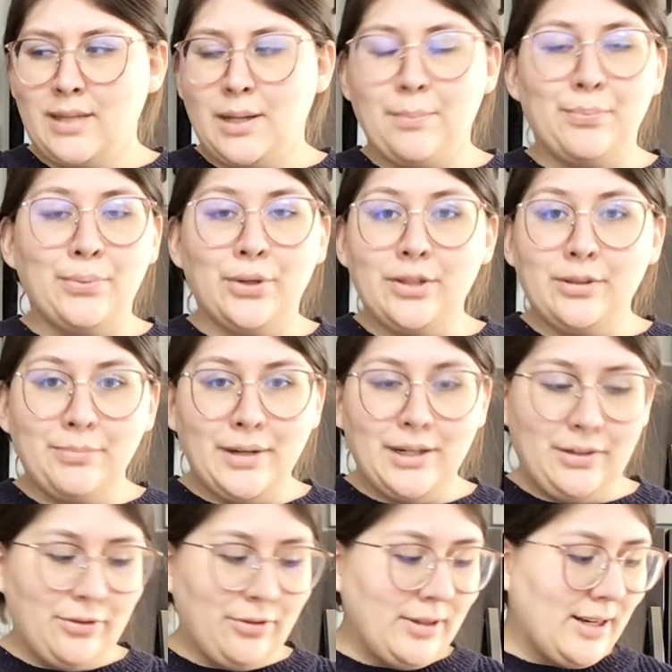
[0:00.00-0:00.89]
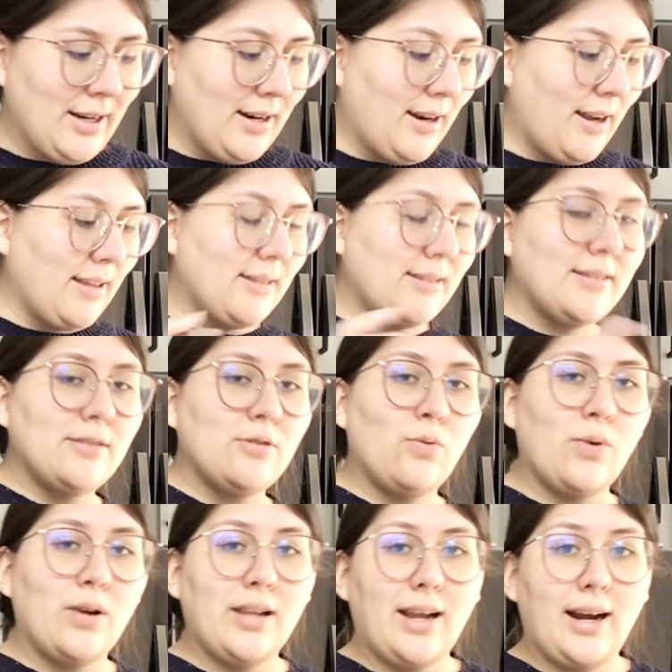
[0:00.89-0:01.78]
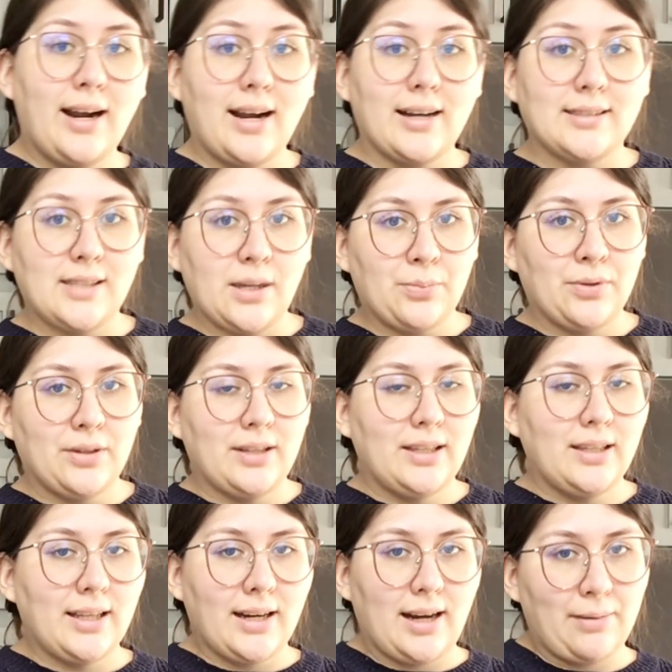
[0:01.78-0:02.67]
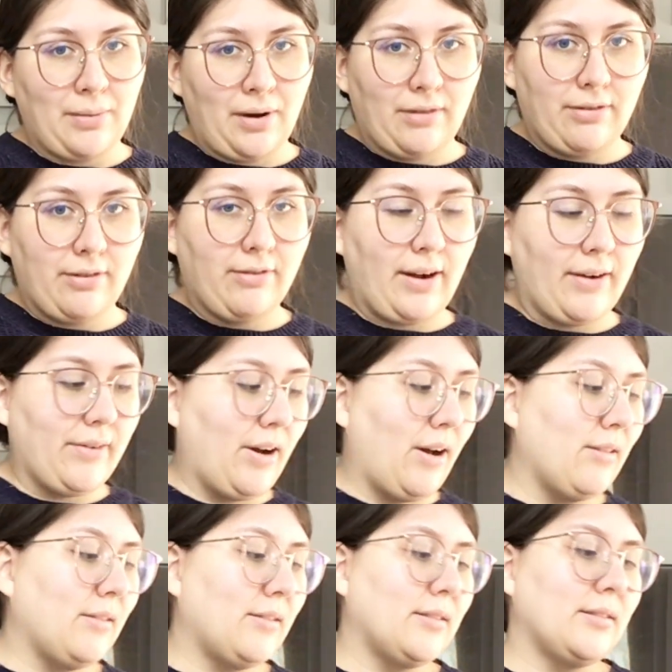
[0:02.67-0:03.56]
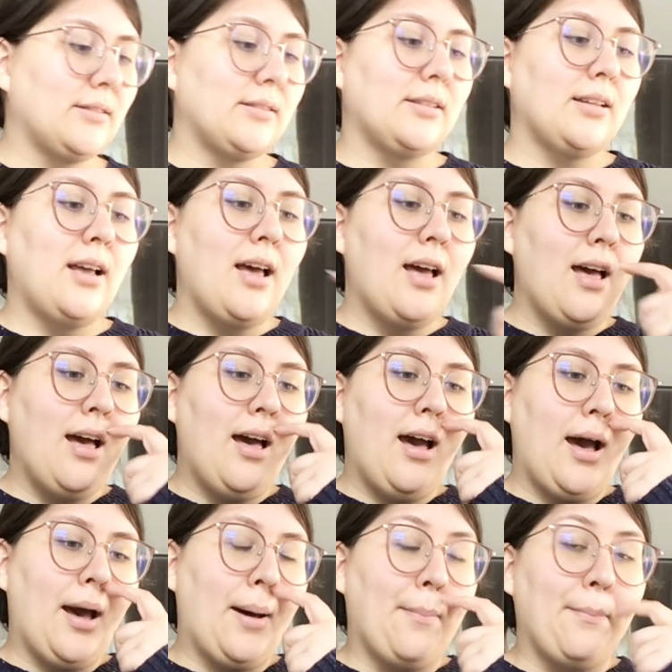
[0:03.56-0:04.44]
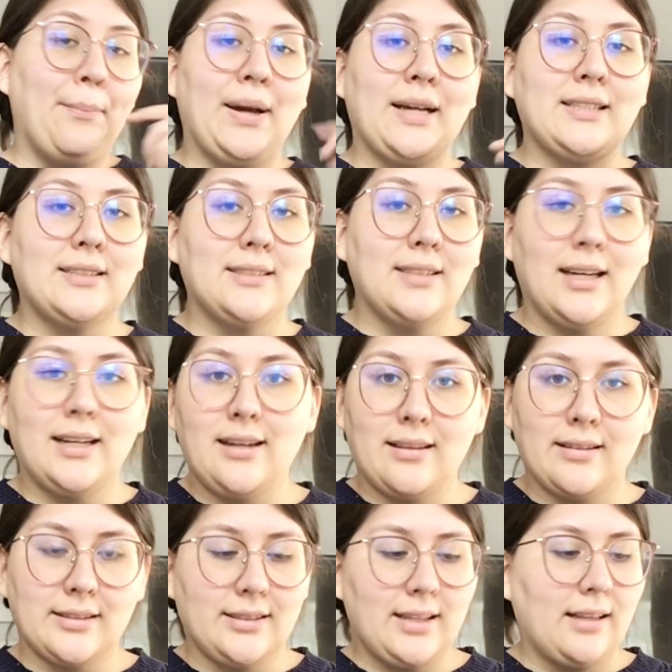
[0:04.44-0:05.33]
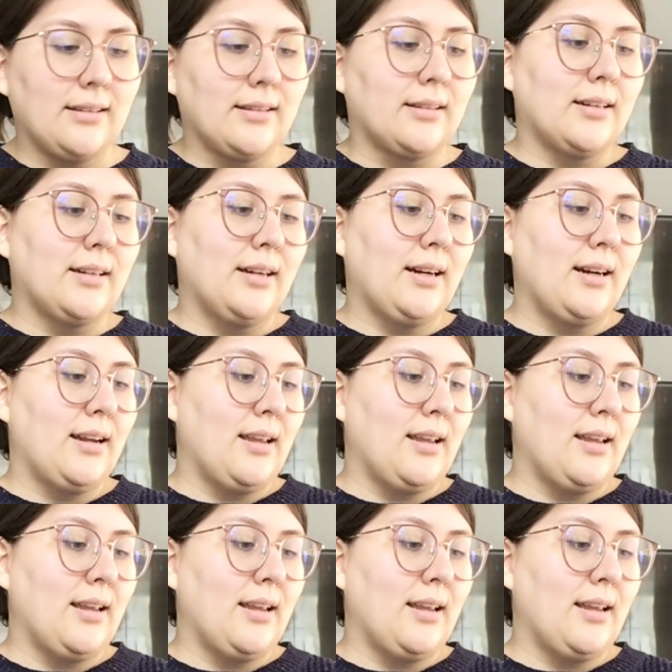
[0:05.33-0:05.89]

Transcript: book bundle that I got. This is the one that I got separately that I bought for $5 by another seller.